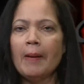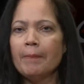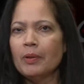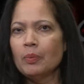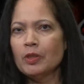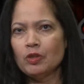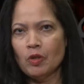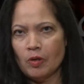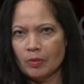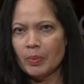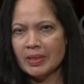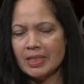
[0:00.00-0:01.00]
But
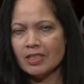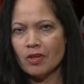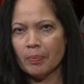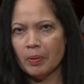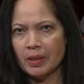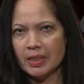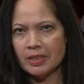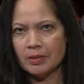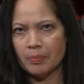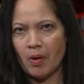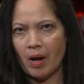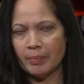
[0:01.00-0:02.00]
what does our police
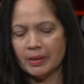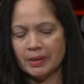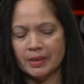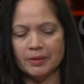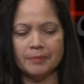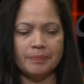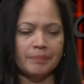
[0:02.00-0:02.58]
department do?